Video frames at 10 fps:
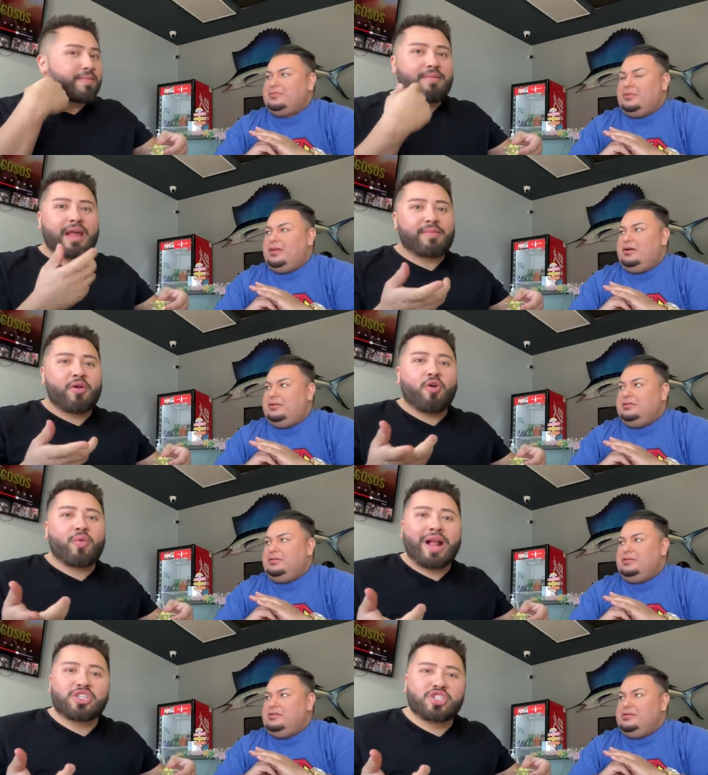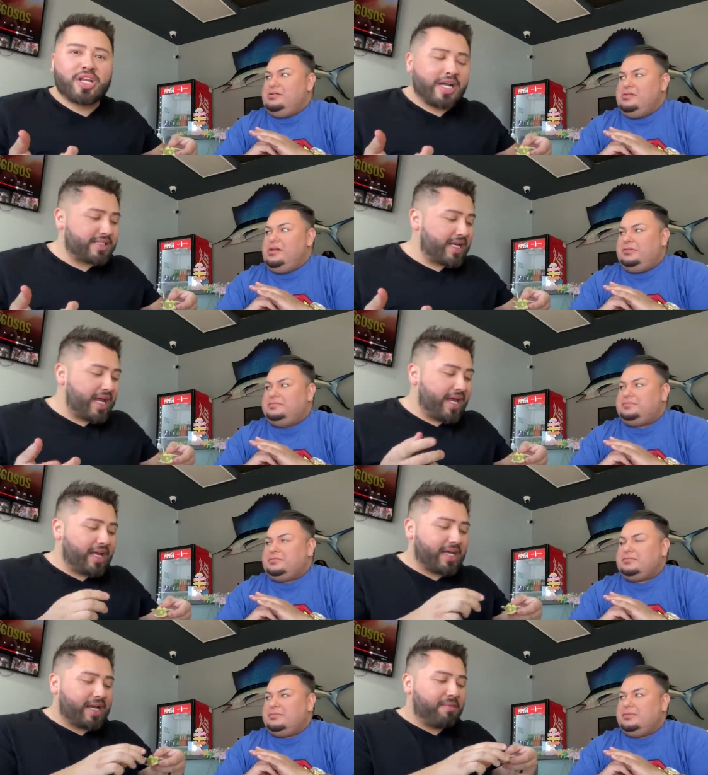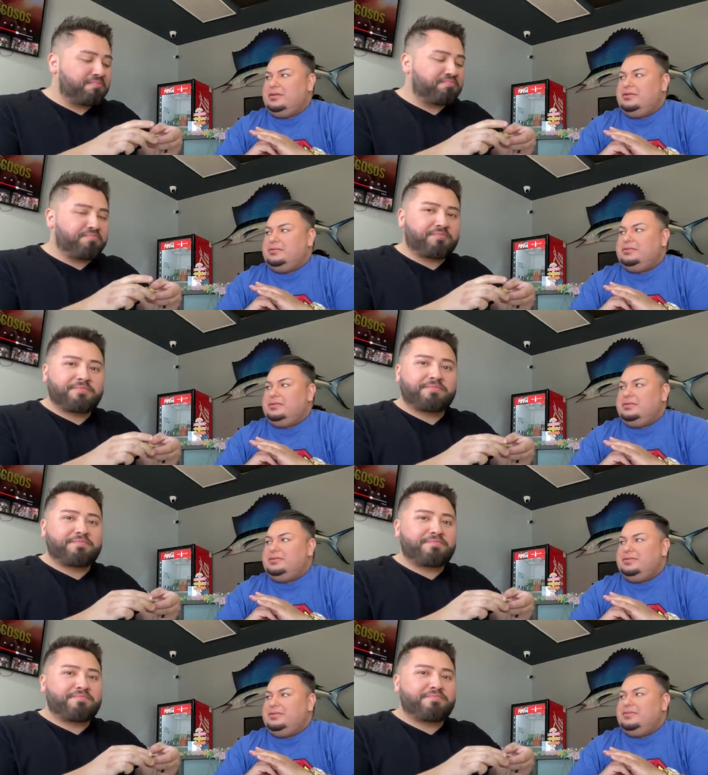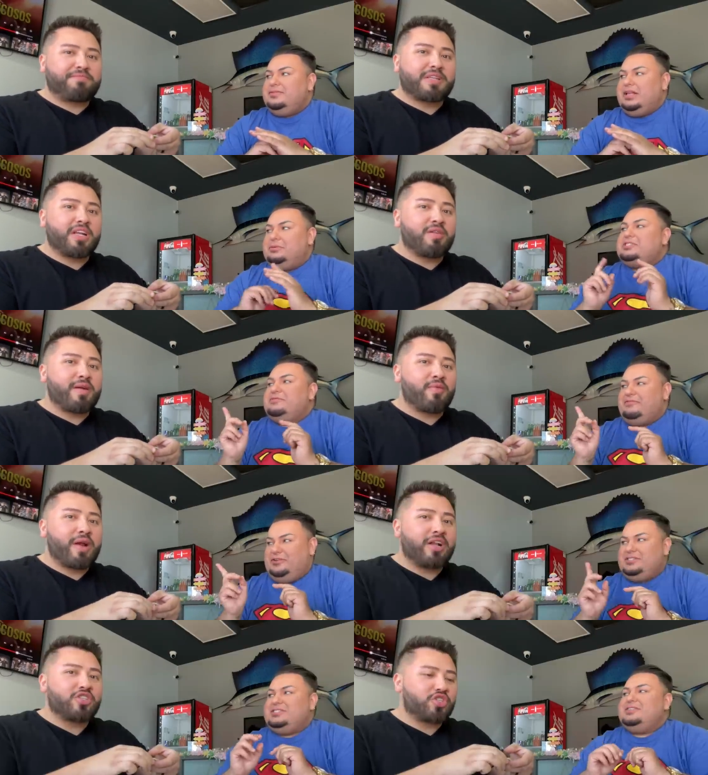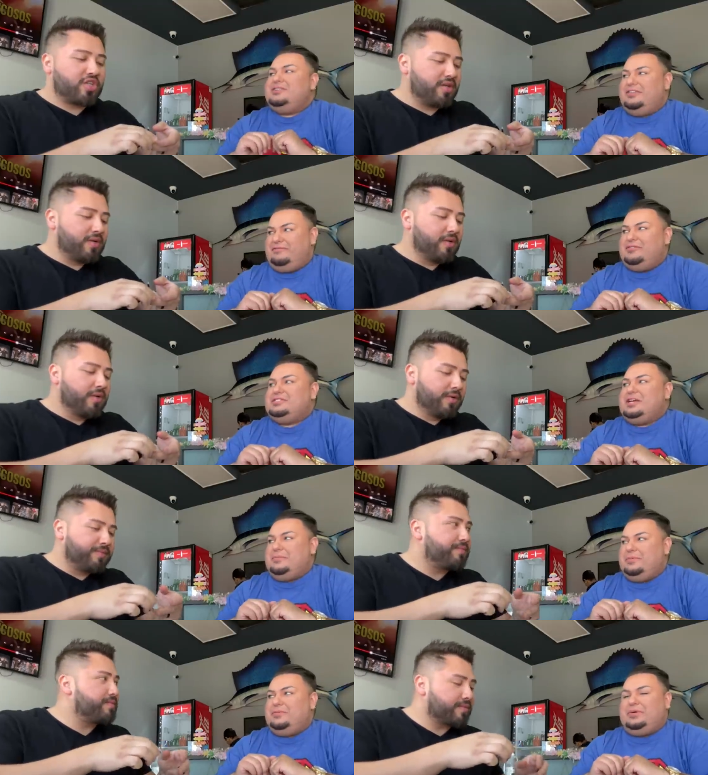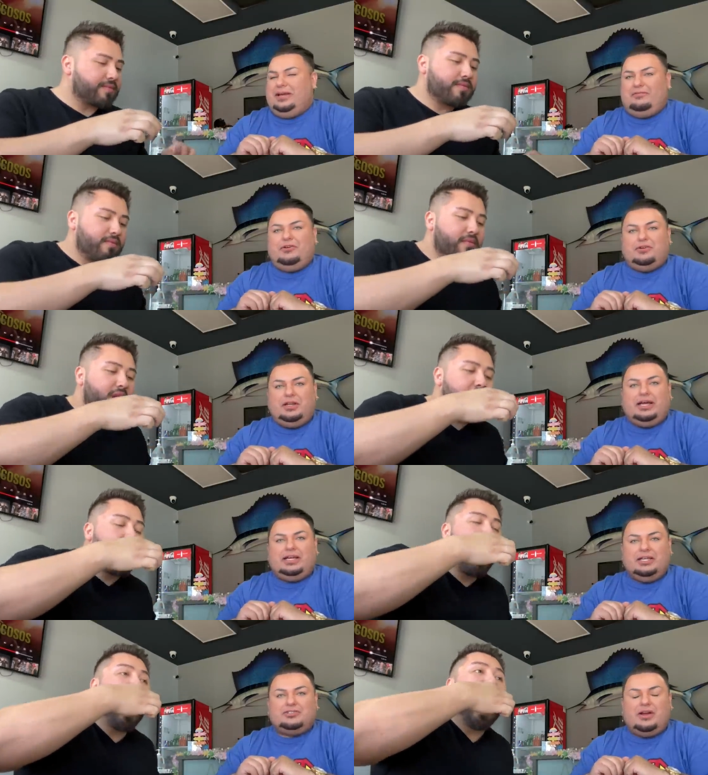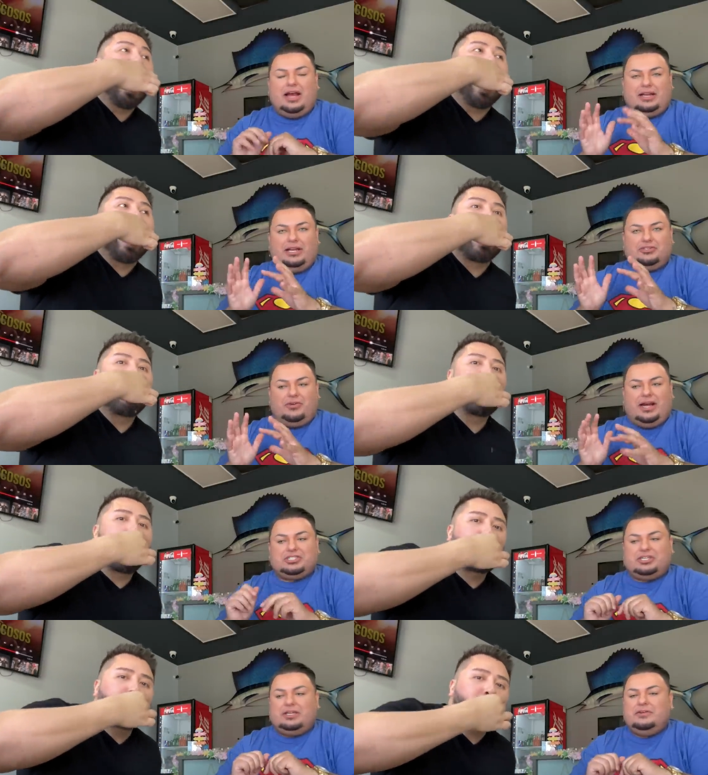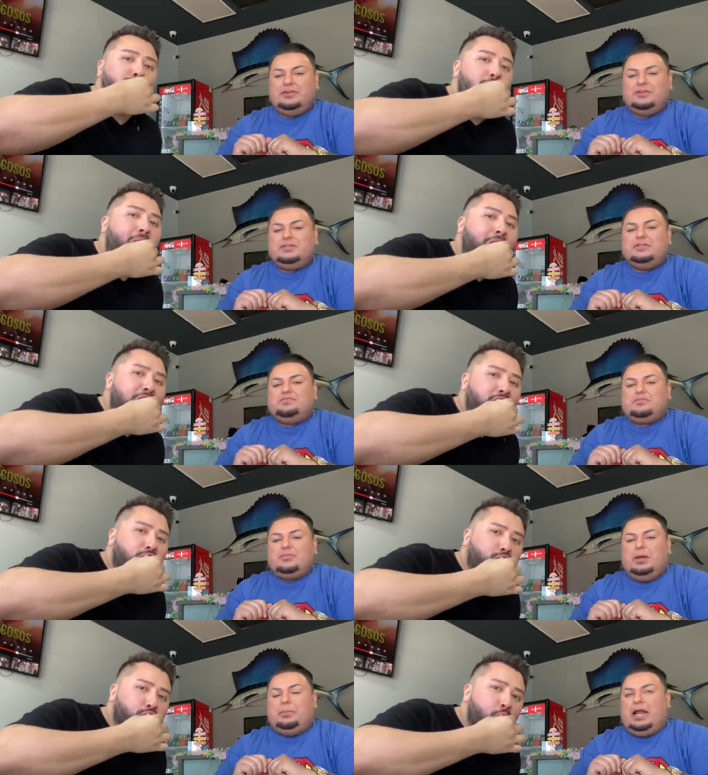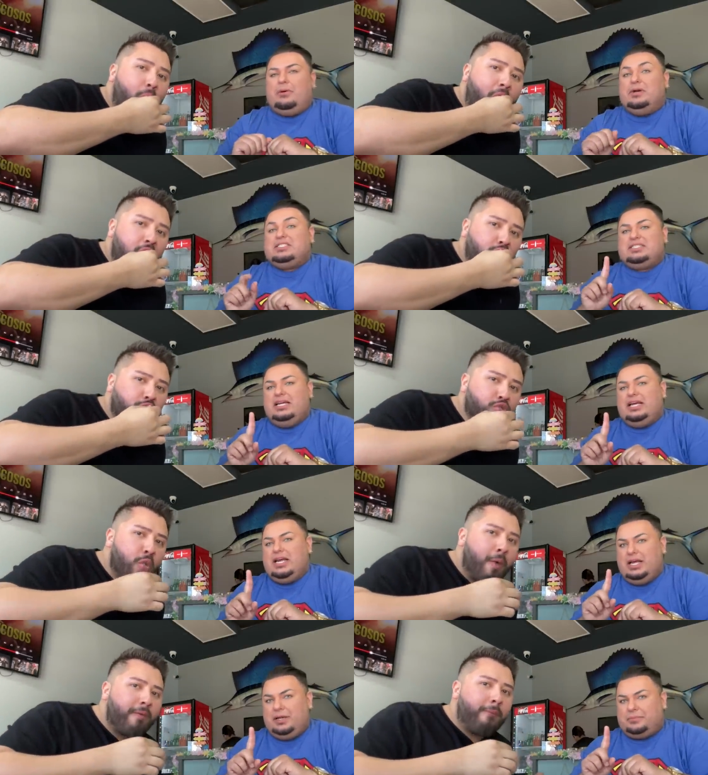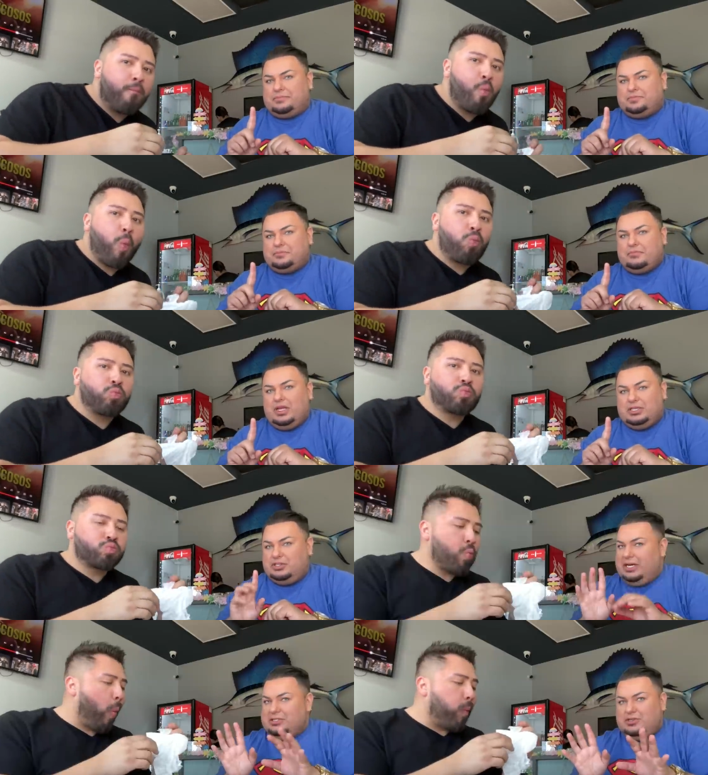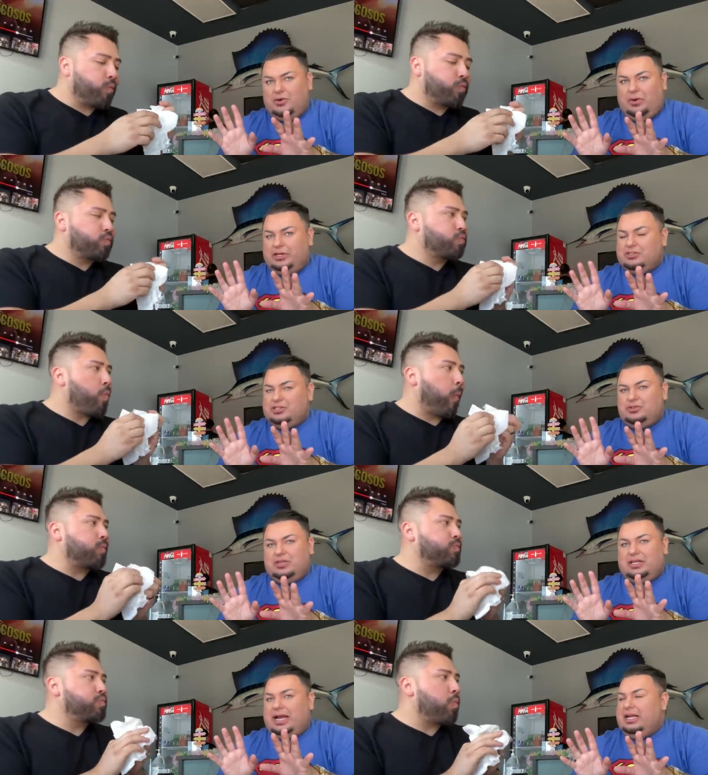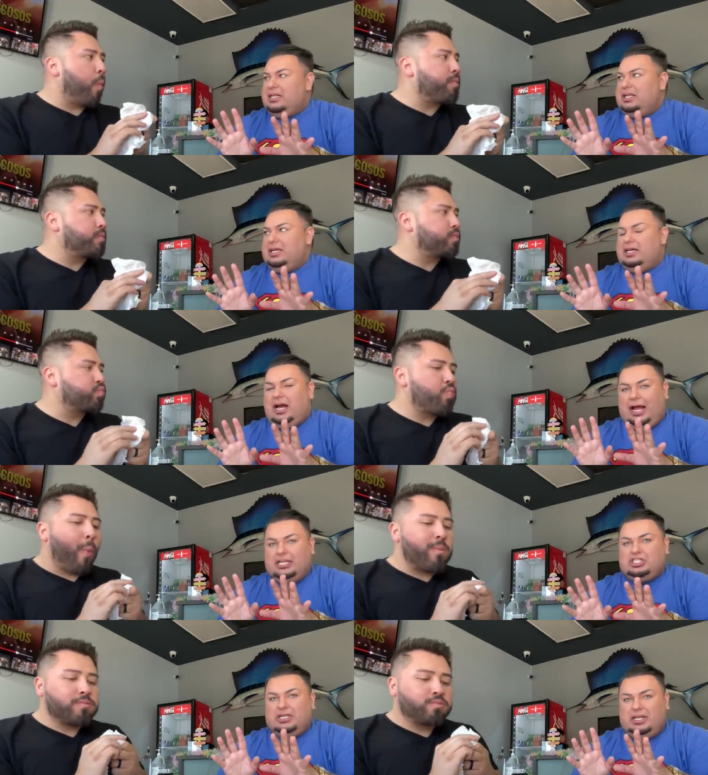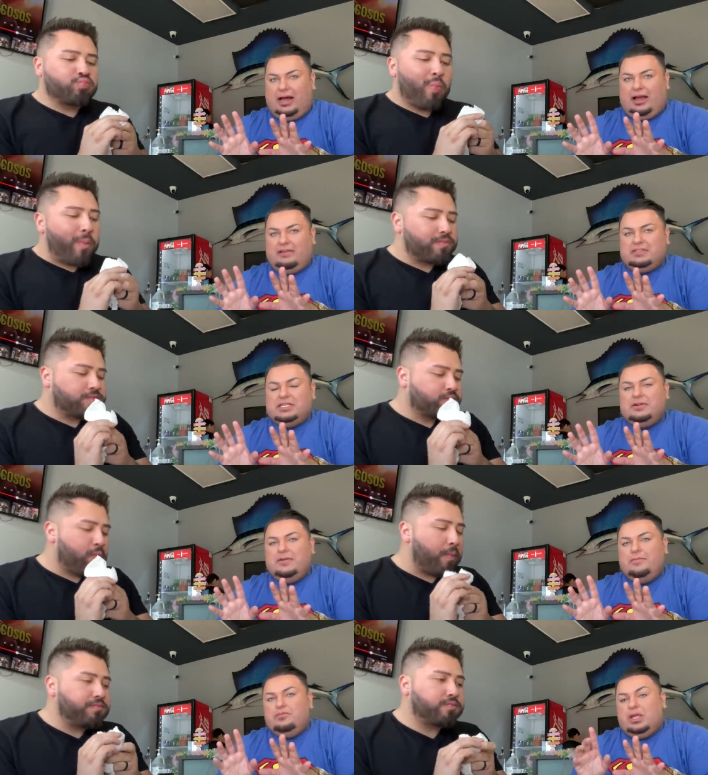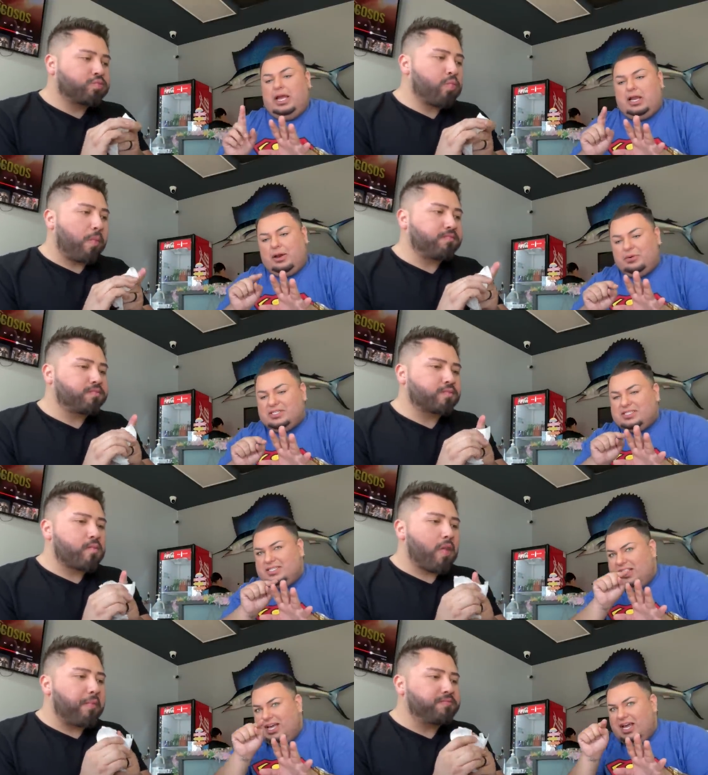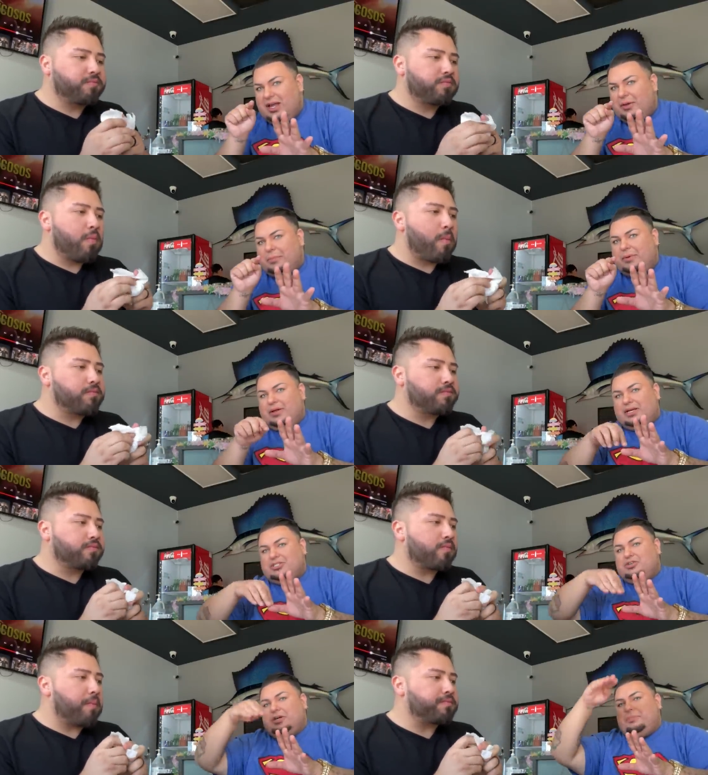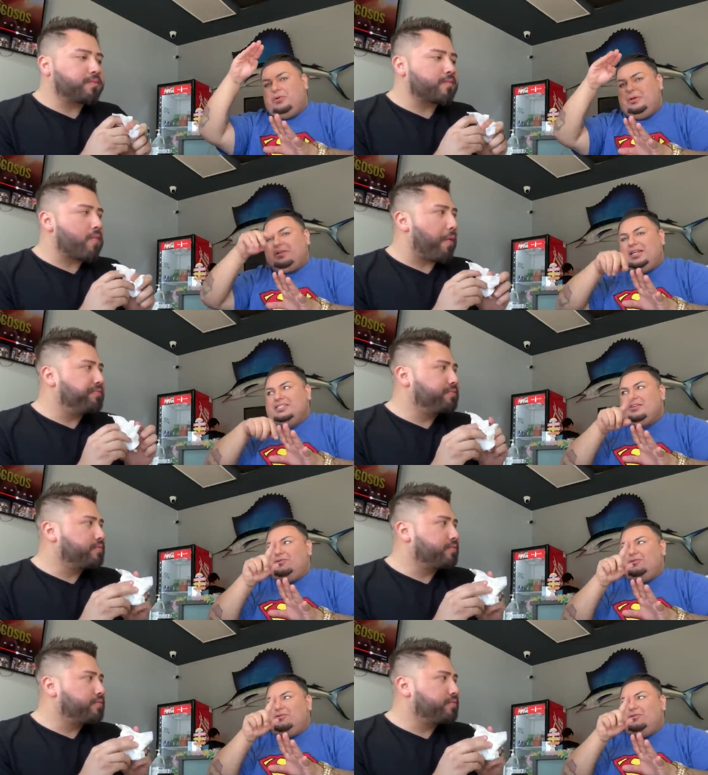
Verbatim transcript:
Speaker 1: like my whole ranch thing, I said, hey, can I... That was the first time we ever had an interaction. But I would see him. As you guys know, I used to do the nightly IG lives. And I would see him. Because you could pull up the list of